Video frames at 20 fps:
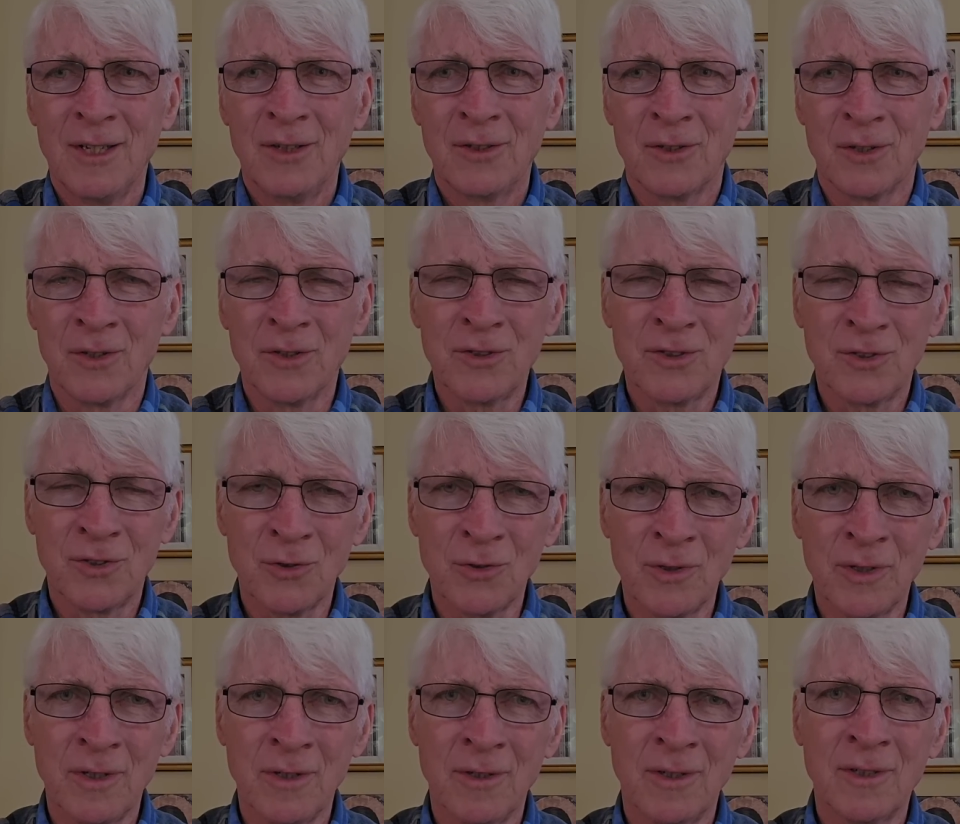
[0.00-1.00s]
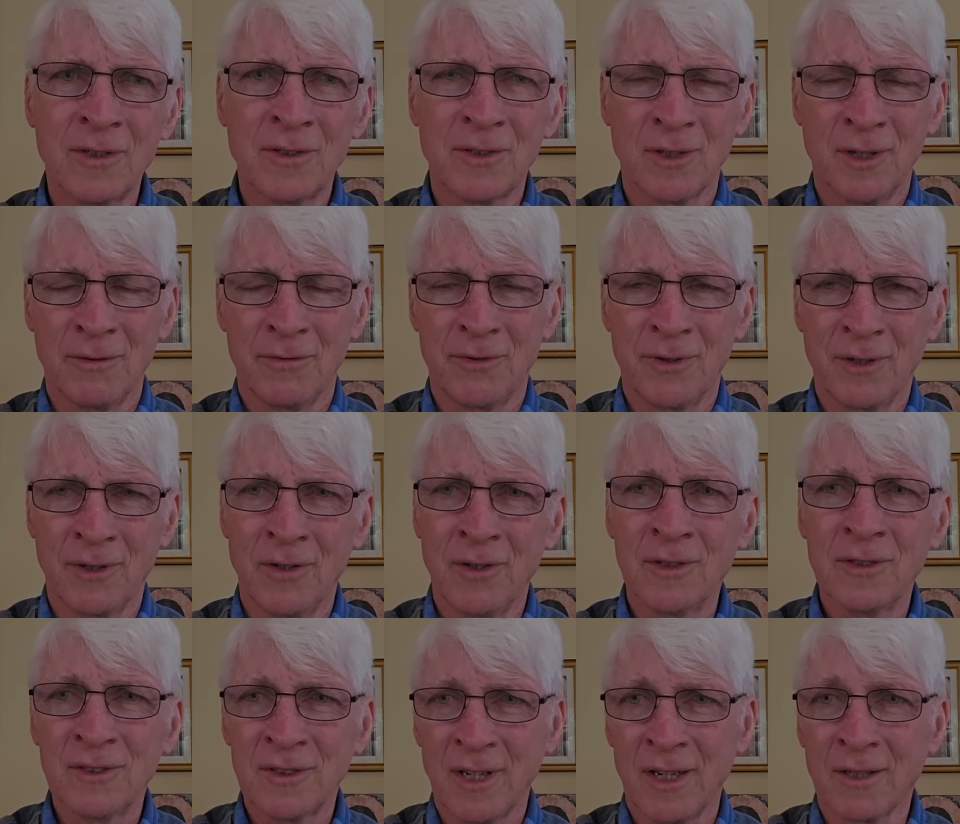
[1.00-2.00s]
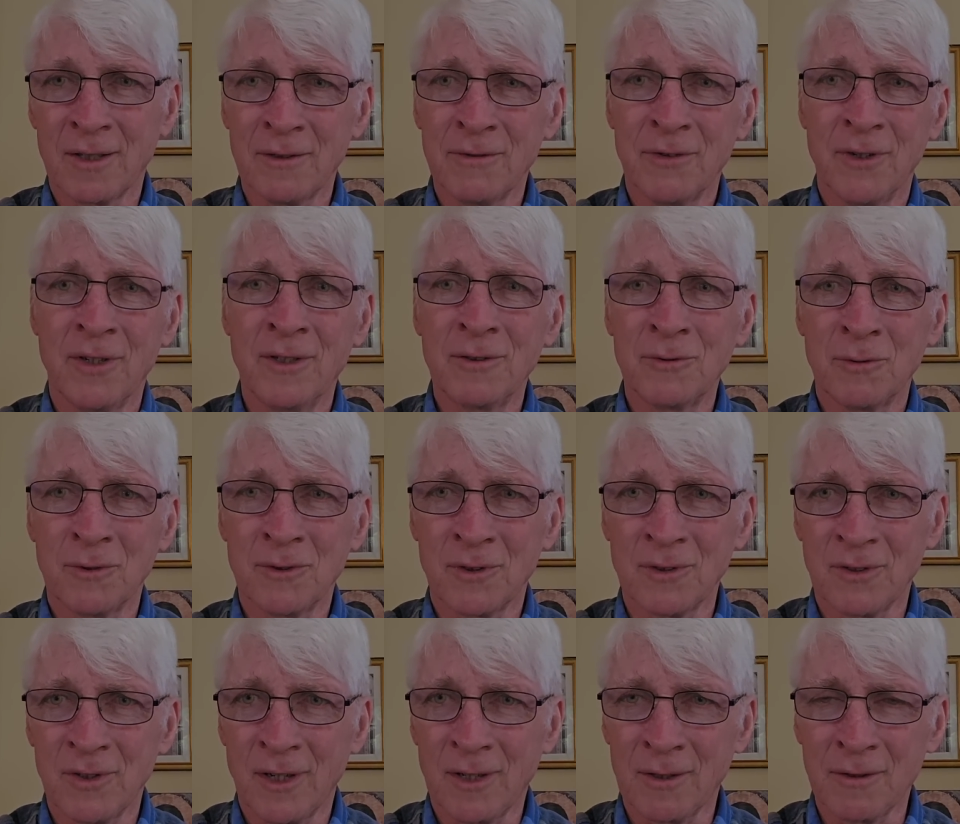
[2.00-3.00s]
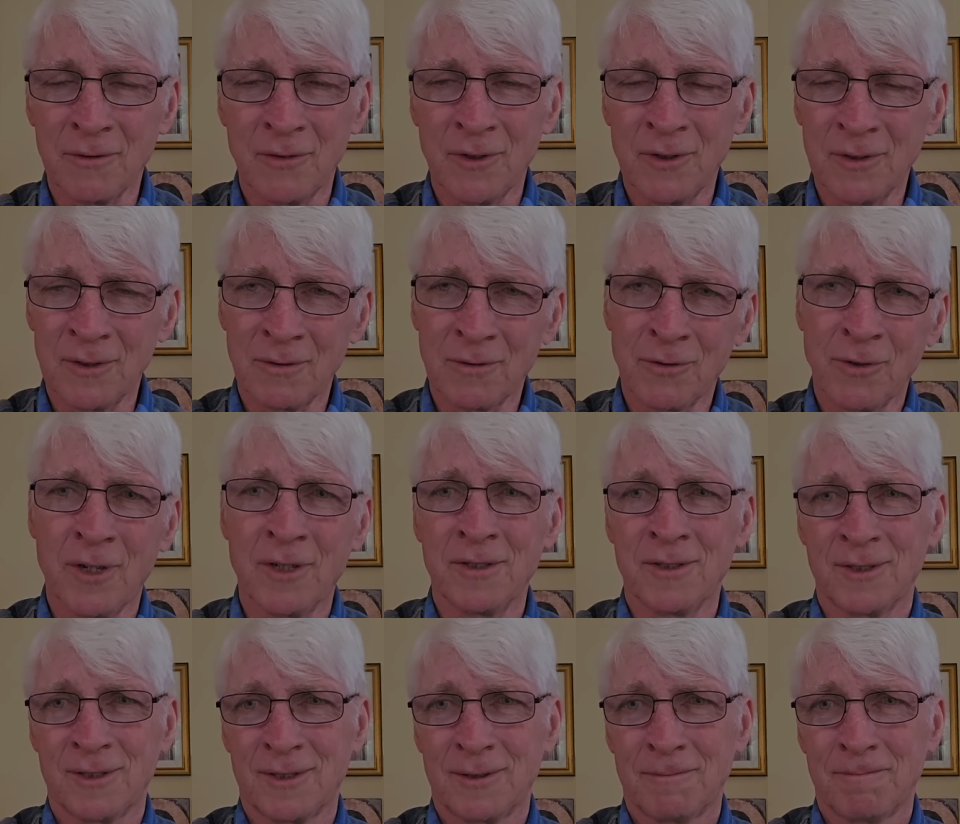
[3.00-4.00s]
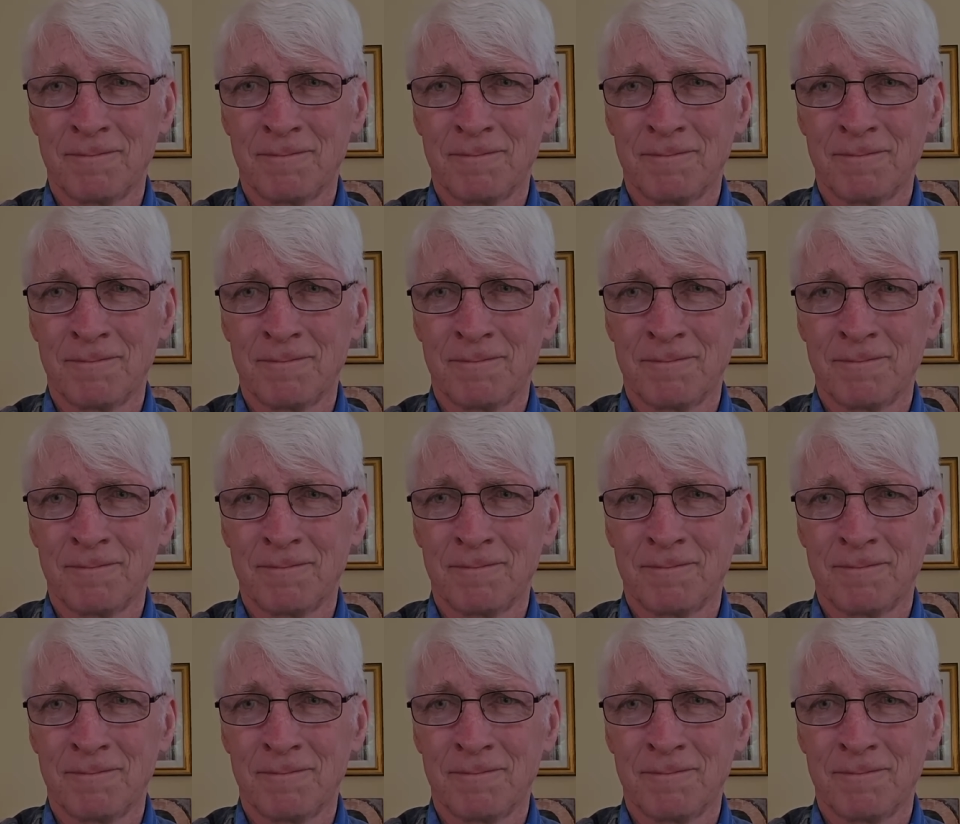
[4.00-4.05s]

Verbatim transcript: So let's join our suffering, our sacrifice, with the sacrifice of Christ.